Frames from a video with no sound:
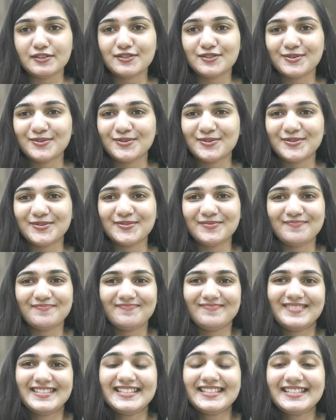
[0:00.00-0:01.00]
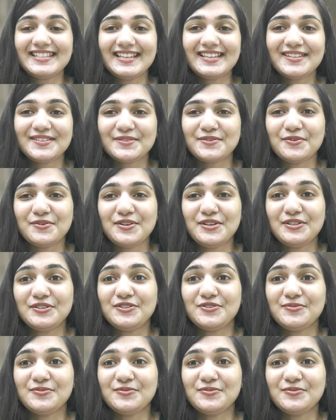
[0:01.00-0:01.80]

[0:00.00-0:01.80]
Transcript: So this is going